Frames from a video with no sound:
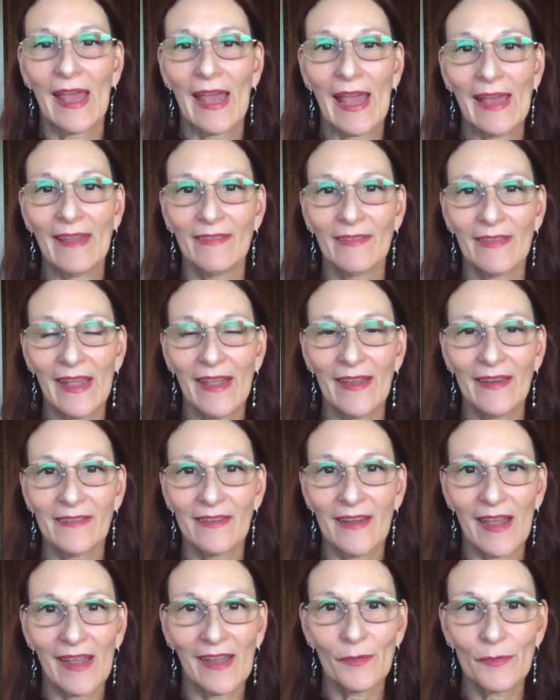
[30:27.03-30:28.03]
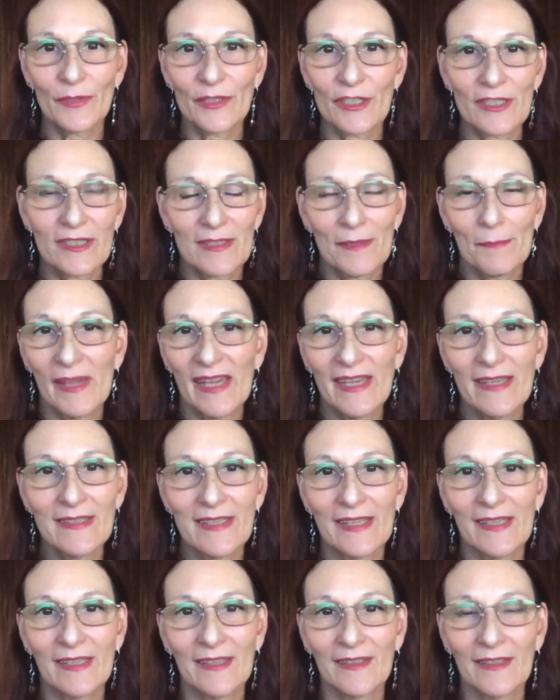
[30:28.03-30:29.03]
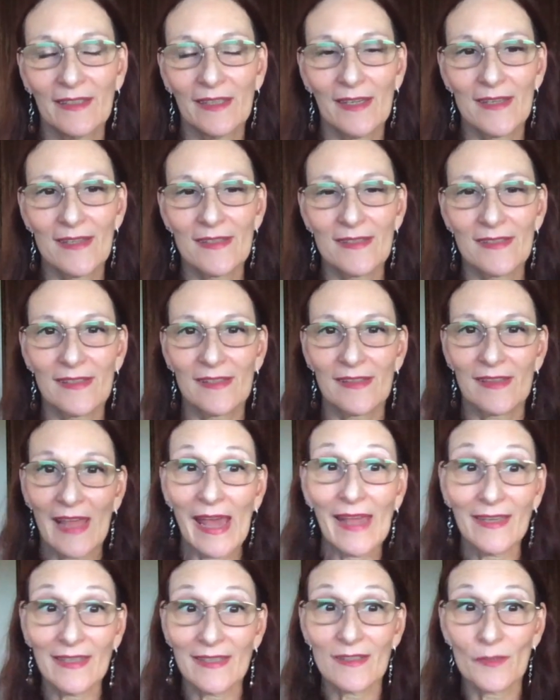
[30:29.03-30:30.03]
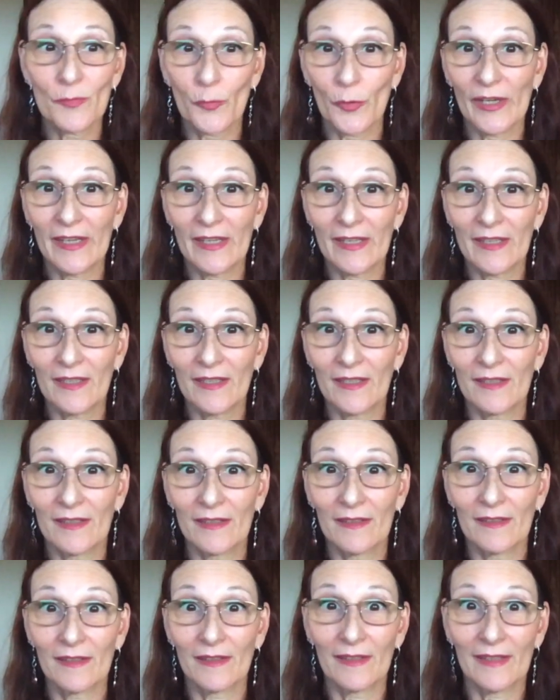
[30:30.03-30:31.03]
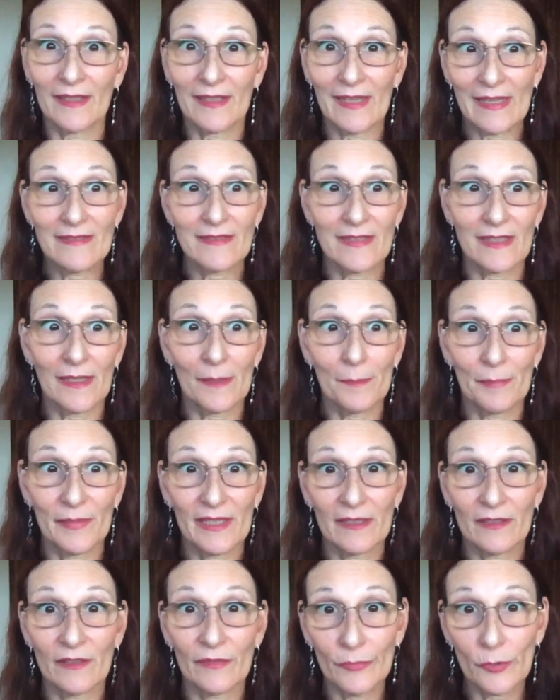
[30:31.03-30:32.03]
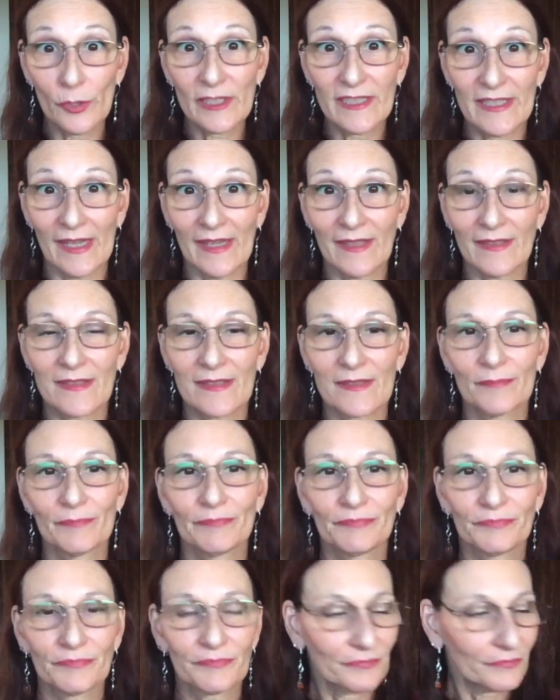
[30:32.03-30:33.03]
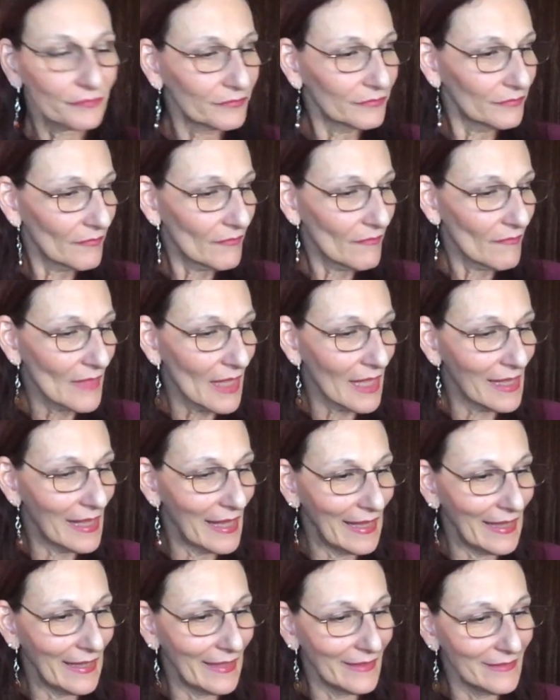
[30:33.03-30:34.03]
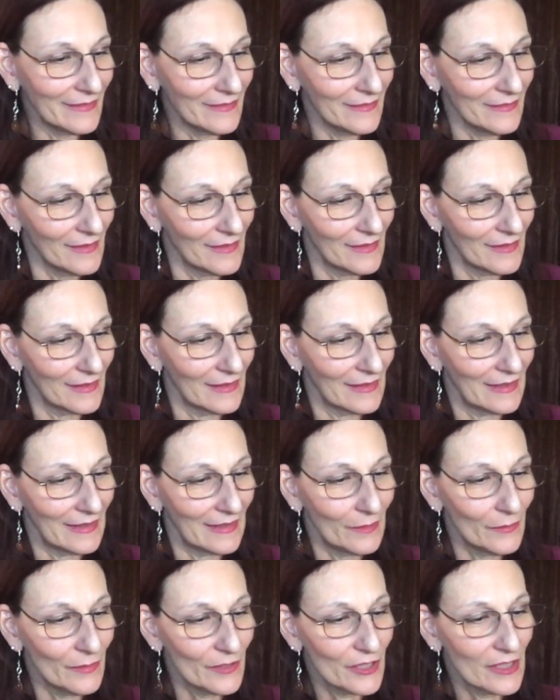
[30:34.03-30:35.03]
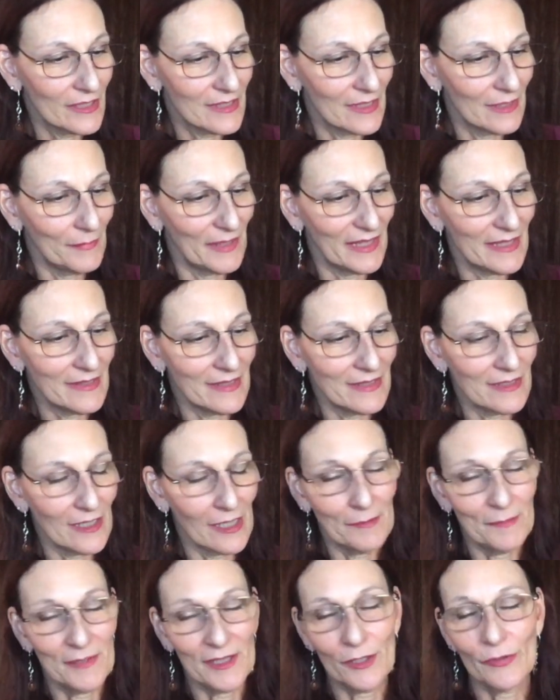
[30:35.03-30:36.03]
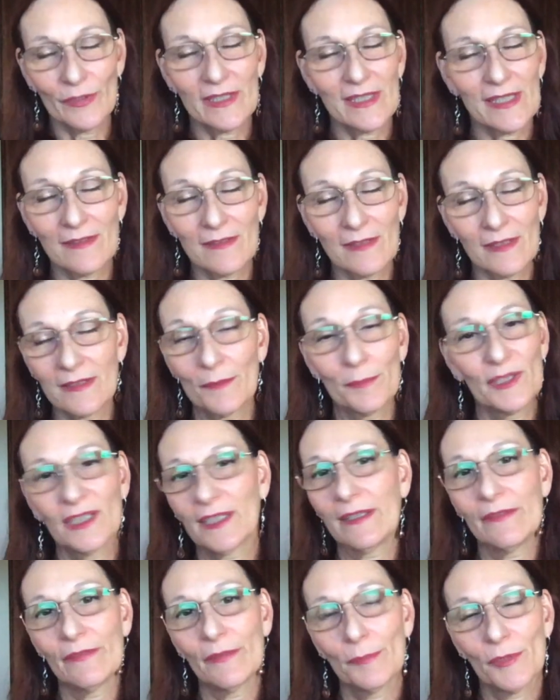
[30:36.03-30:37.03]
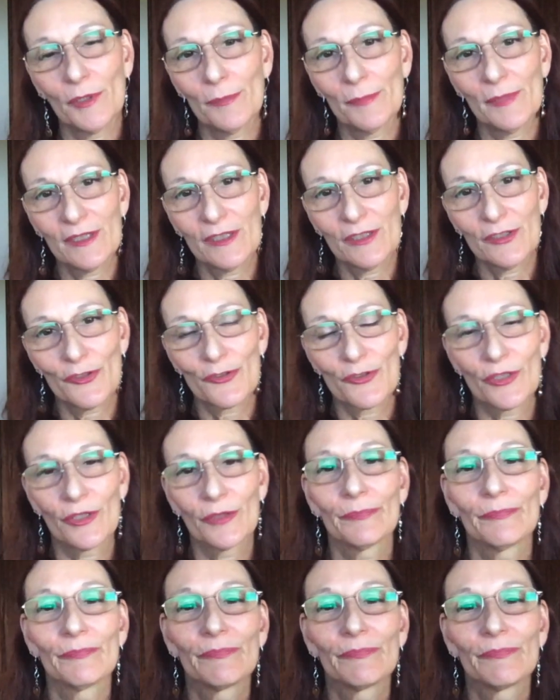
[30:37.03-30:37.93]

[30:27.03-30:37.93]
And then it was just amazing because that is where it ended up being the Vortex. And it was just an amazing time. I know it sounds unbelievable, but it's true.